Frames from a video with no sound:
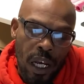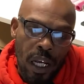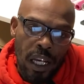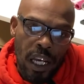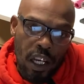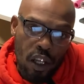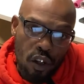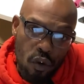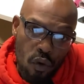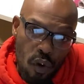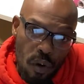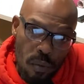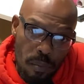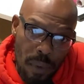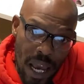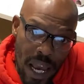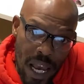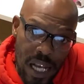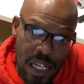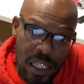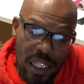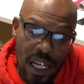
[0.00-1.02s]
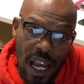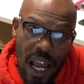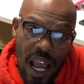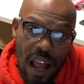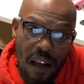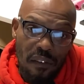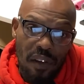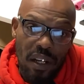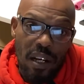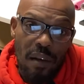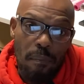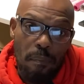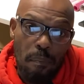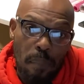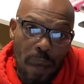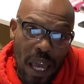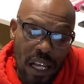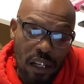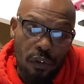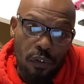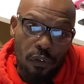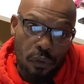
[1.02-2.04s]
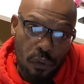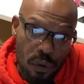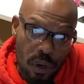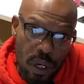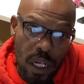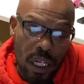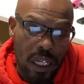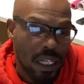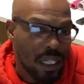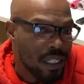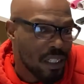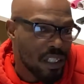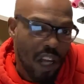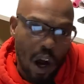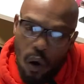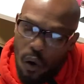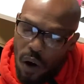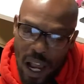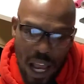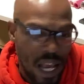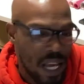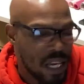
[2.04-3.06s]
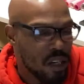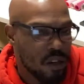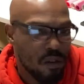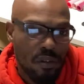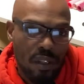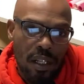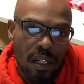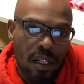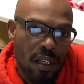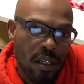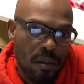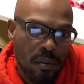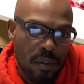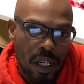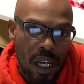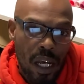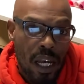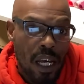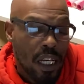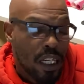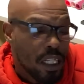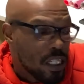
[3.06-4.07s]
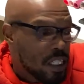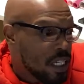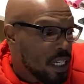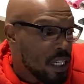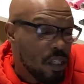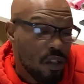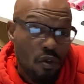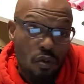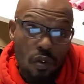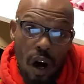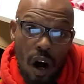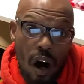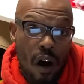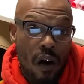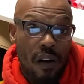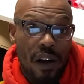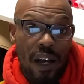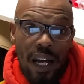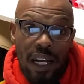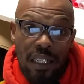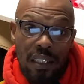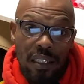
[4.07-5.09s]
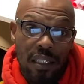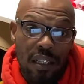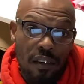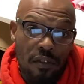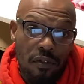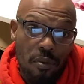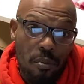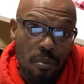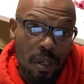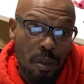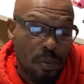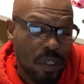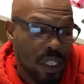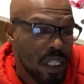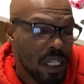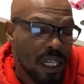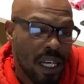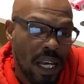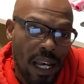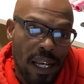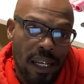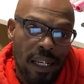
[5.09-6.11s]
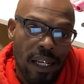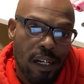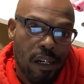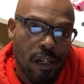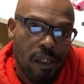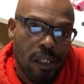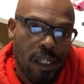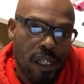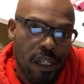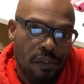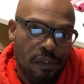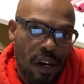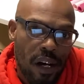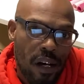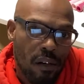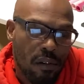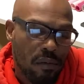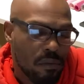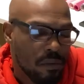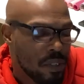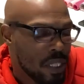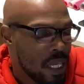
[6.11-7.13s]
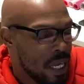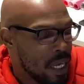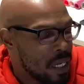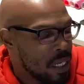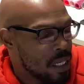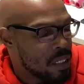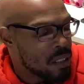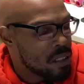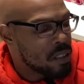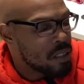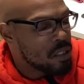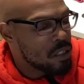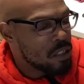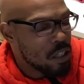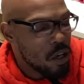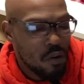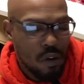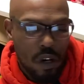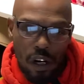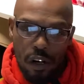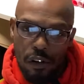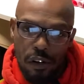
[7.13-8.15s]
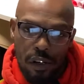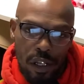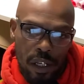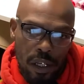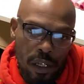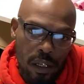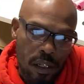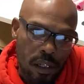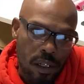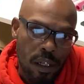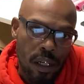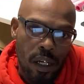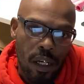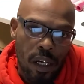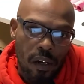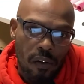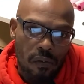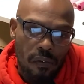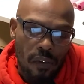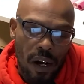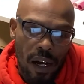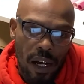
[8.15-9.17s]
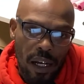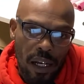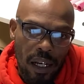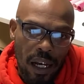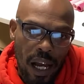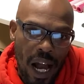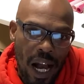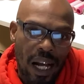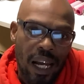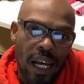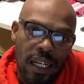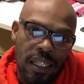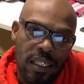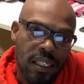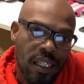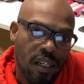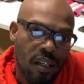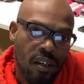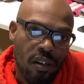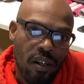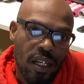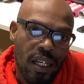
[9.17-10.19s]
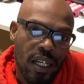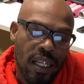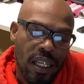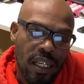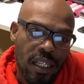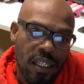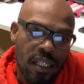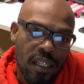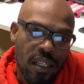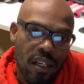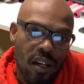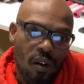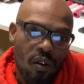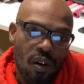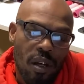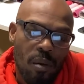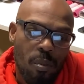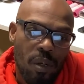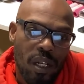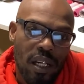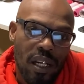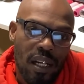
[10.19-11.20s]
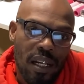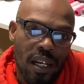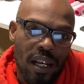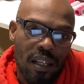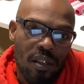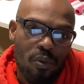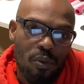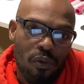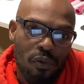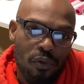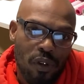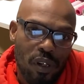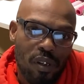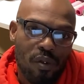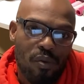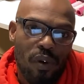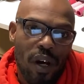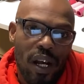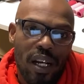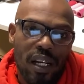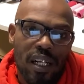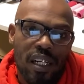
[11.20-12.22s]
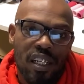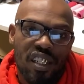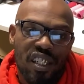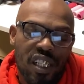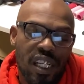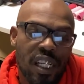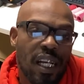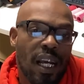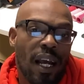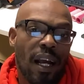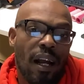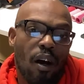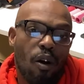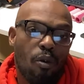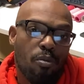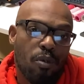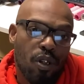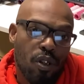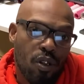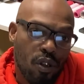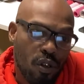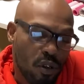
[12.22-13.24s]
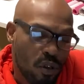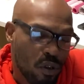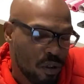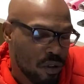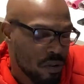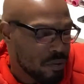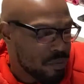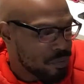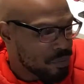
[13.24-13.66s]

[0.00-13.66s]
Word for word: Can you imagine having a best friend that don't have no thumbs? She do all kind of stuff for me, but she can't let herself out. That is so irky. Right? I can't send her in the kitchen and go give me nothing out the refrigerator because she can't open the door.